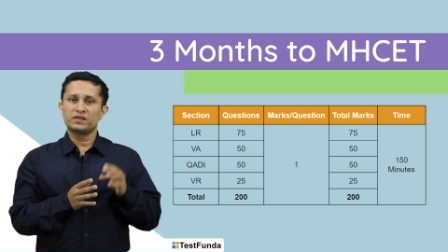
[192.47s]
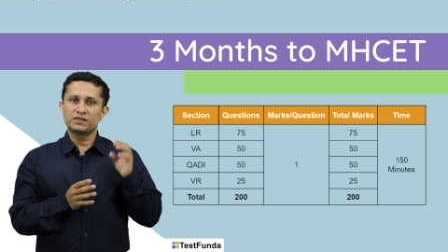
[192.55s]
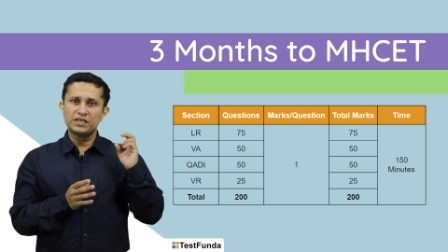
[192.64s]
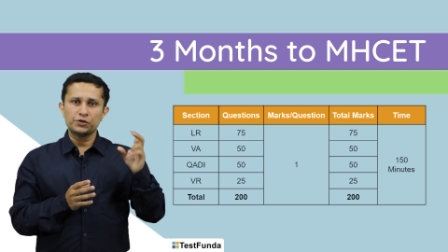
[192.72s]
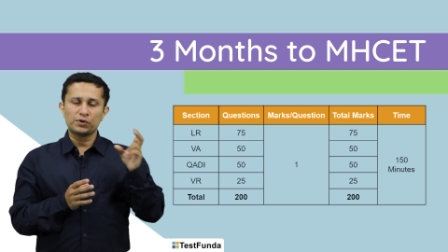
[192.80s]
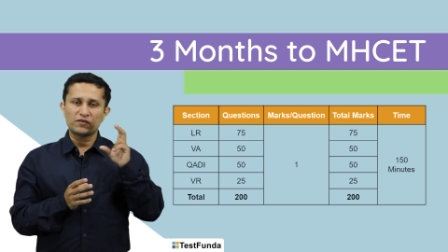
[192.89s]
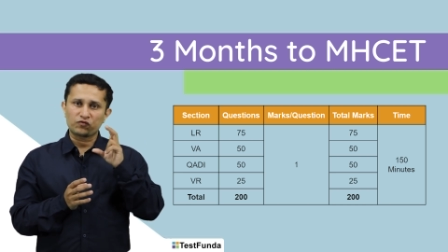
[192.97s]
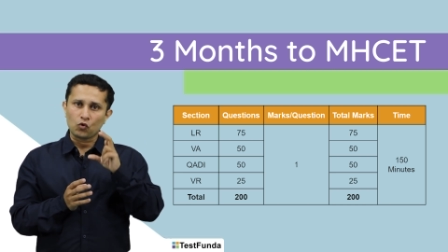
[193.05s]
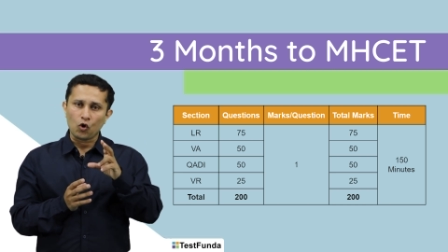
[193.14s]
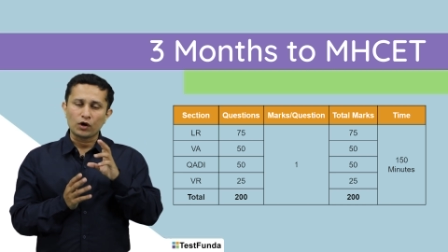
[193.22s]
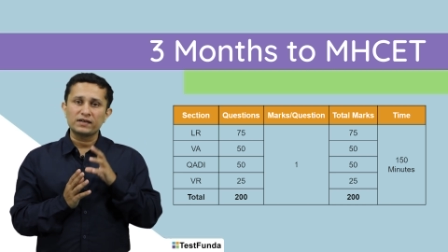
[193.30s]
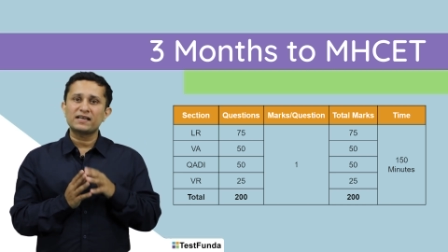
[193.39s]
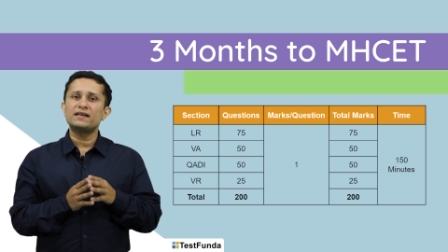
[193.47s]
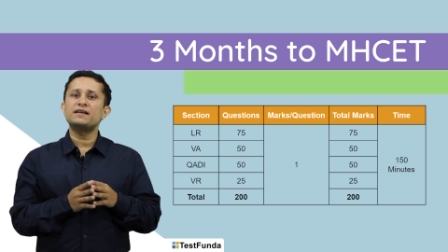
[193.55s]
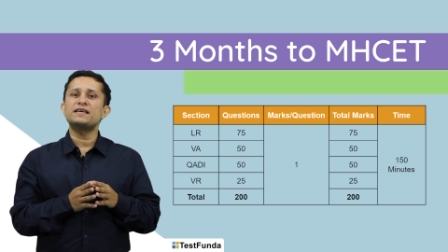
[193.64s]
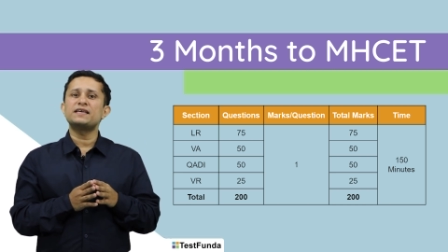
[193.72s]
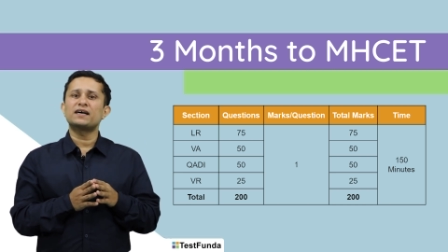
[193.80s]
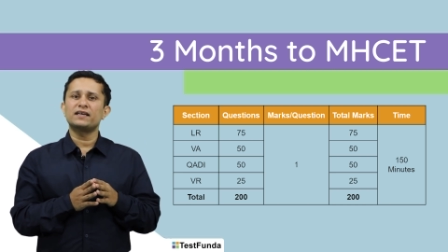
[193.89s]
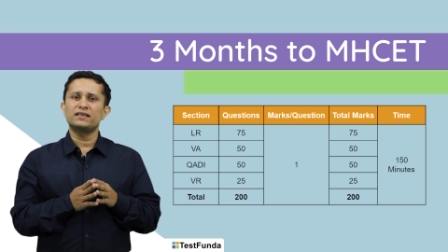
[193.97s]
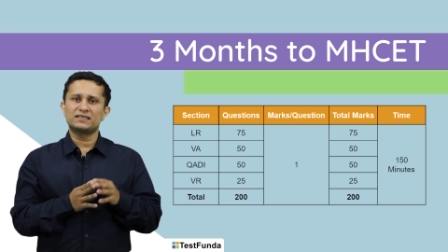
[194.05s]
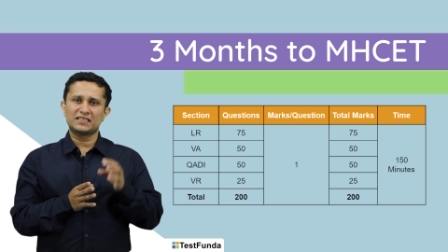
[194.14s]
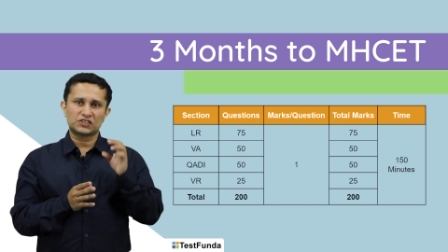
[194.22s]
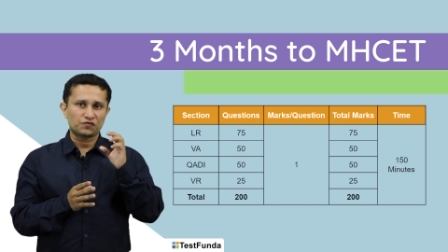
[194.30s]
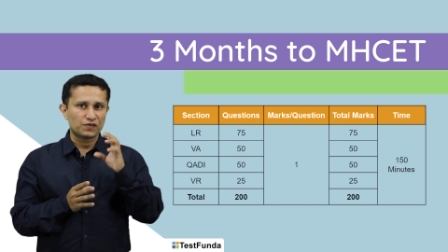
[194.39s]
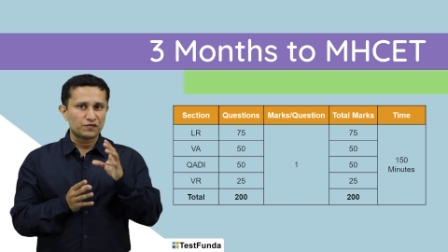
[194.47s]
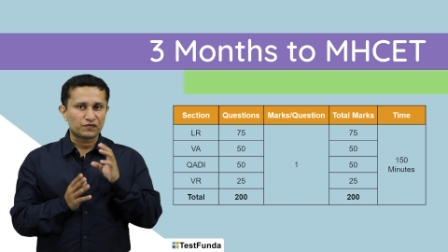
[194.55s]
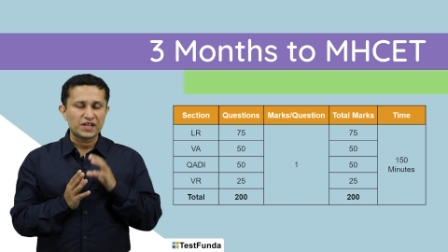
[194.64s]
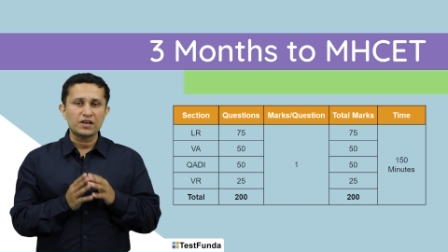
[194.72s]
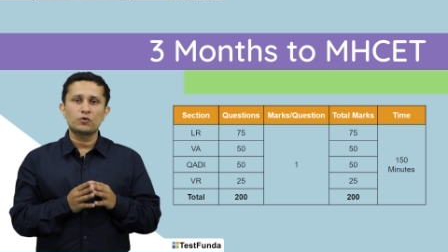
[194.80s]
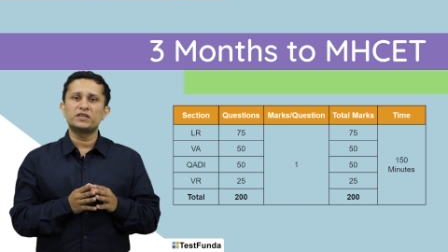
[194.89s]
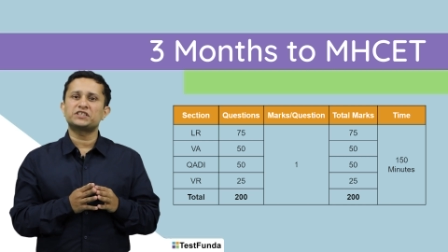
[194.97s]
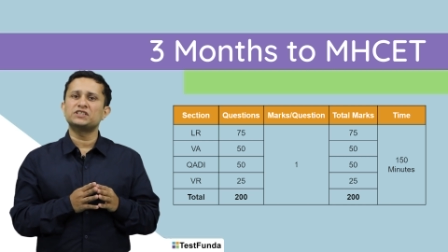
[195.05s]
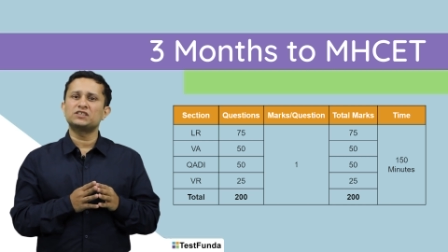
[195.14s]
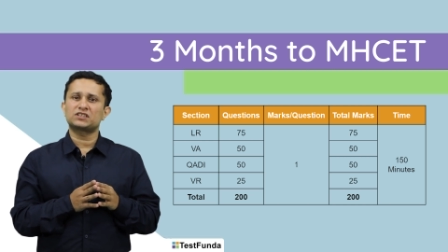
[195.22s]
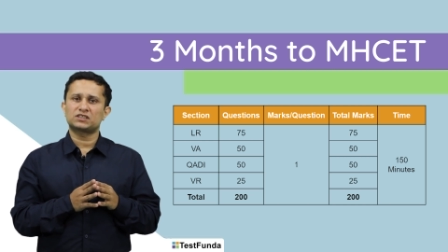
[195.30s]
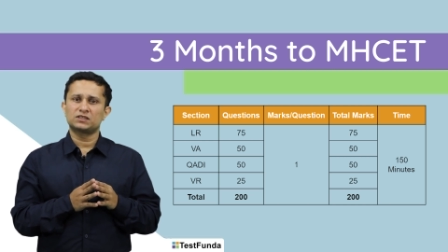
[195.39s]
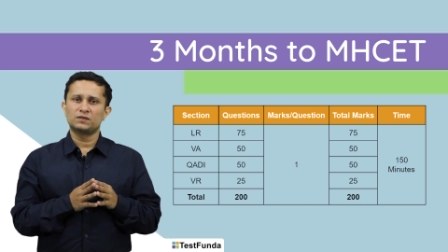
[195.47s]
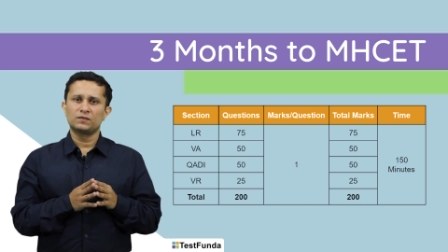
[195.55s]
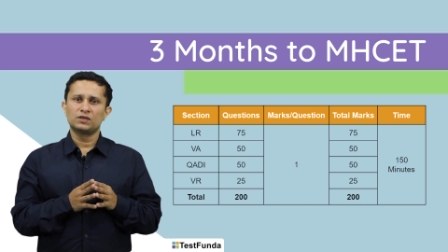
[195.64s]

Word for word: Then you have quant and DI, that's 50 questions.